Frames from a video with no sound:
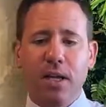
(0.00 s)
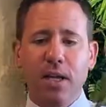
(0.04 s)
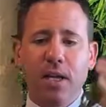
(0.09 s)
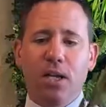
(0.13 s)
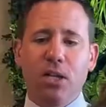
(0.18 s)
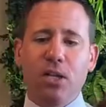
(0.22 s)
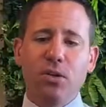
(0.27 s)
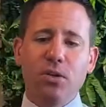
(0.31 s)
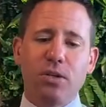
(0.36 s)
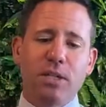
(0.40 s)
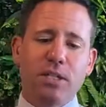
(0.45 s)

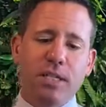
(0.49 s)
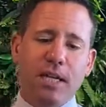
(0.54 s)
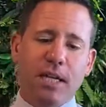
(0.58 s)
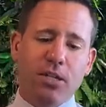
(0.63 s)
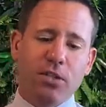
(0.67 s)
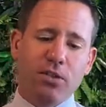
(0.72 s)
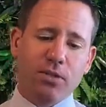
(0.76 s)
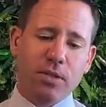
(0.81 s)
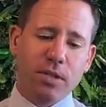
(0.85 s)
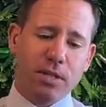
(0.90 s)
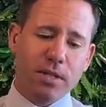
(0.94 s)

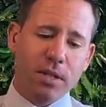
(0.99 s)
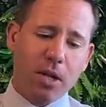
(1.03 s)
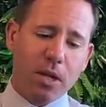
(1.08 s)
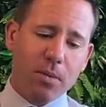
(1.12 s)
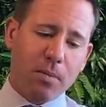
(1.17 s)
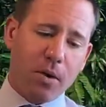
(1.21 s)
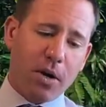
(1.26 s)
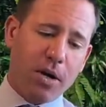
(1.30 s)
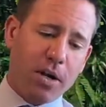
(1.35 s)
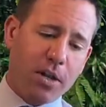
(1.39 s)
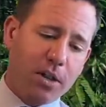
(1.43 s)
Leucadendron,
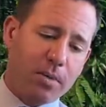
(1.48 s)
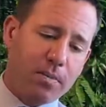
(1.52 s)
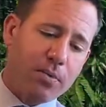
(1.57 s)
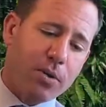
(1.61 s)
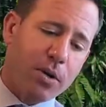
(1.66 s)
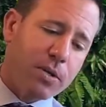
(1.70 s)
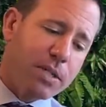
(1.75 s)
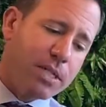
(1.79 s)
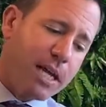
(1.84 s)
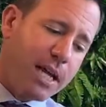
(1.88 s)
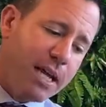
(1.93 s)
part of the
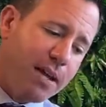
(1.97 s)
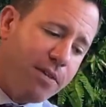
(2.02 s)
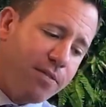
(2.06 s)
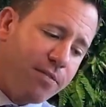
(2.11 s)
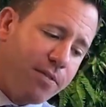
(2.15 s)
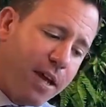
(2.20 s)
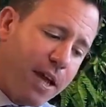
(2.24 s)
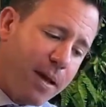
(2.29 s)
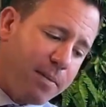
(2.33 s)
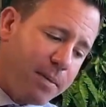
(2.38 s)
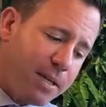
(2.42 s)
Protea
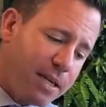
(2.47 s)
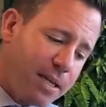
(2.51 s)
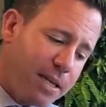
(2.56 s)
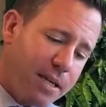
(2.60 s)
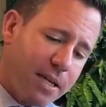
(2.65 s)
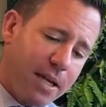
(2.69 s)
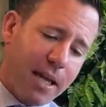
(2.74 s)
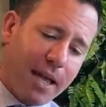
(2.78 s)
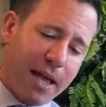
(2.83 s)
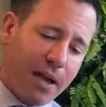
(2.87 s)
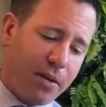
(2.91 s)
family
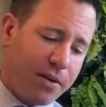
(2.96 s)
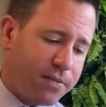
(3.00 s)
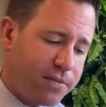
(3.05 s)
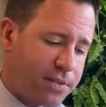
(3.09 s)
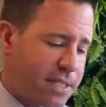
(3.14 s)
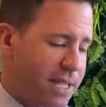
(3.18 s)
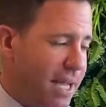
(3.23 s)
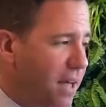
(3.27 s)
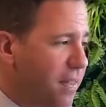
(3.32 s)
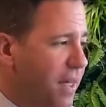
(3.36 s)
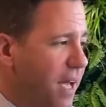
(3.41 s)
out of
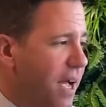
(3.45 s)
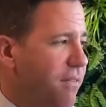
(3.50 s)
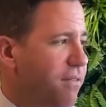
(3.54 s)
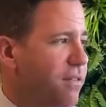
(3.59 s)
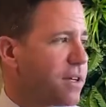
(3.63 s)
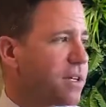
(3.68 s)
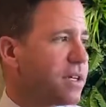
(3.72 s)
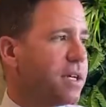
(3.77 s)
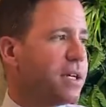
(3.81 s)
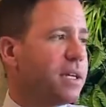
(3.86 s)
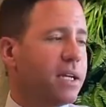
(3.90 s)
South
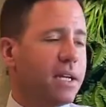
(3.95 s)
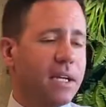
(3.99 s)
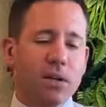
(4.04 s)
Africa.